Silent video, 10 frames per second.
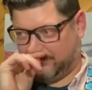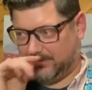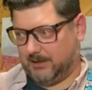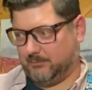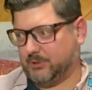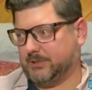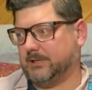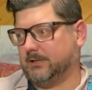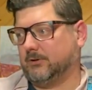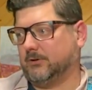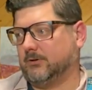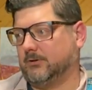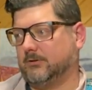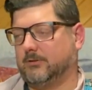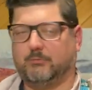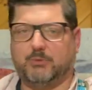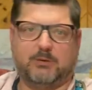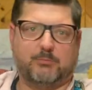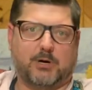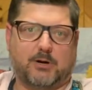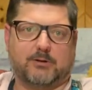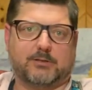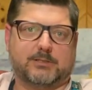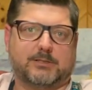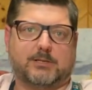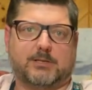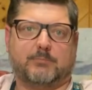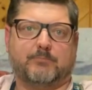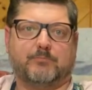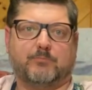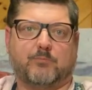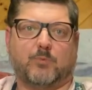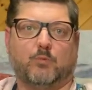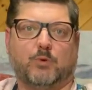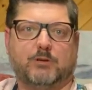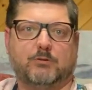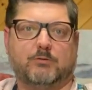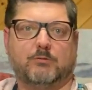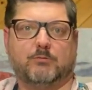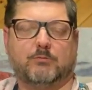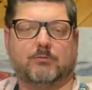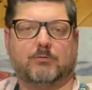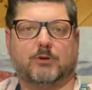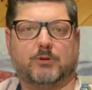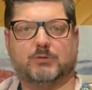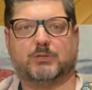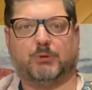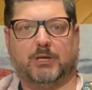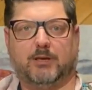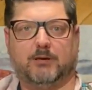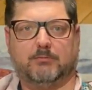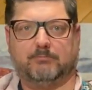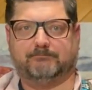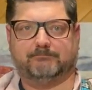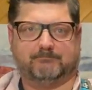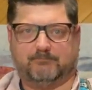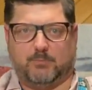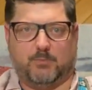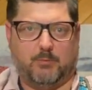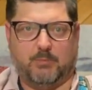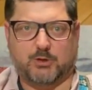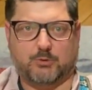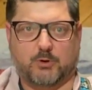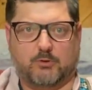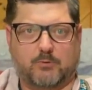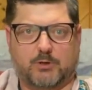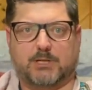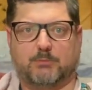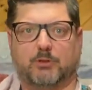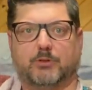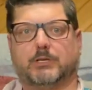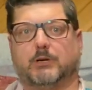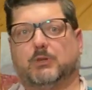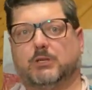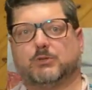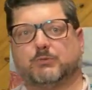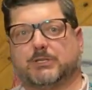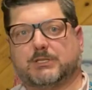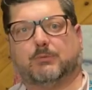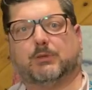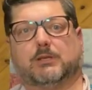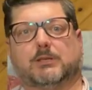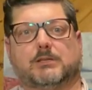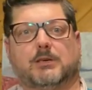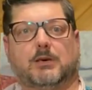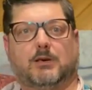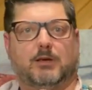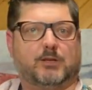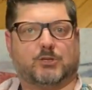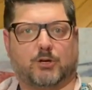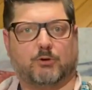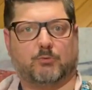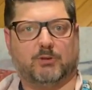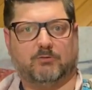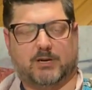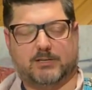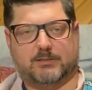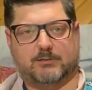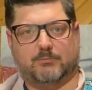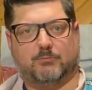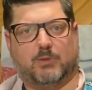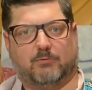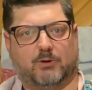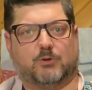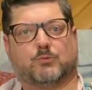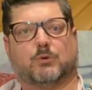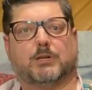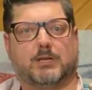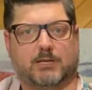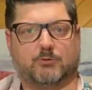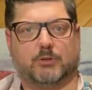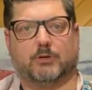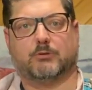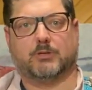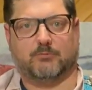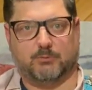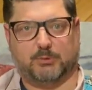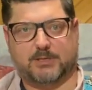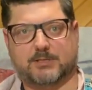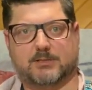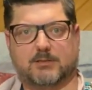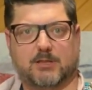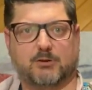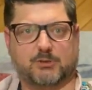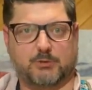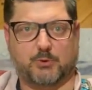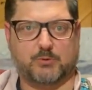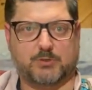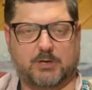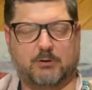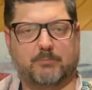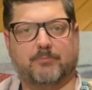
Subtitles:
In particular, the B part. When you are used to playing a major mode, for example, all the time, and then you switch to something like this, and you start going really fast, my fingers want to naturally go to different places than they're supposed to go.